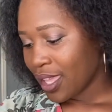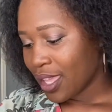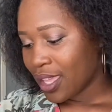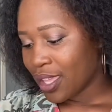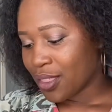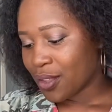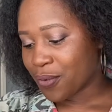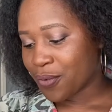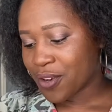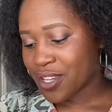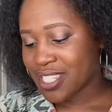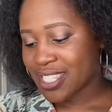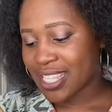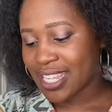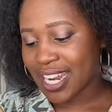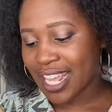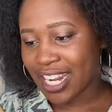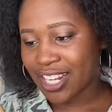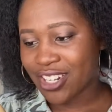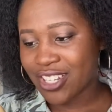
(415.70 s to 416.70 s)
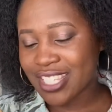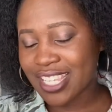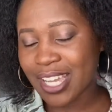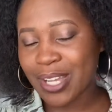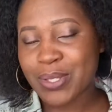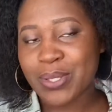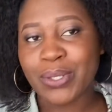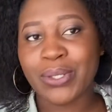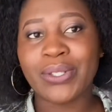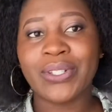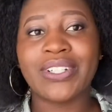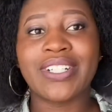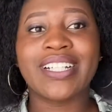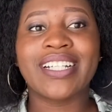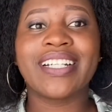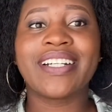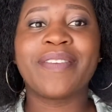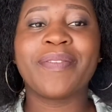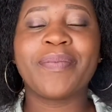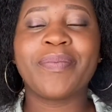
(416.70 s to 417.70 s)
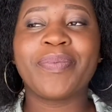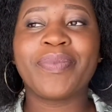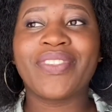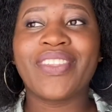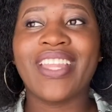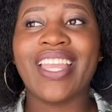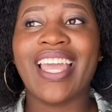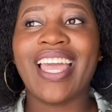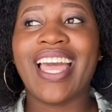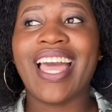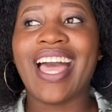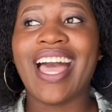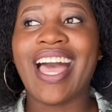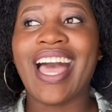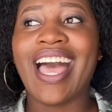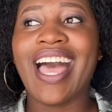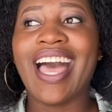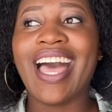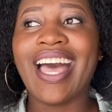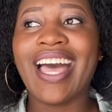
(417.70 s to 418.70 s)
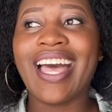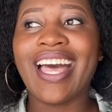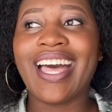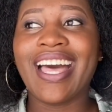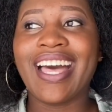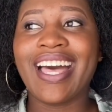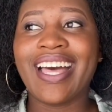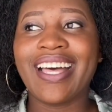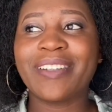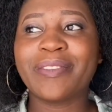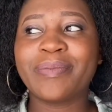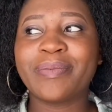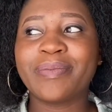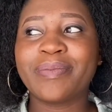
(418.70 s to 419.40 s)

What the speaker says: The first thing I learned how to cook. I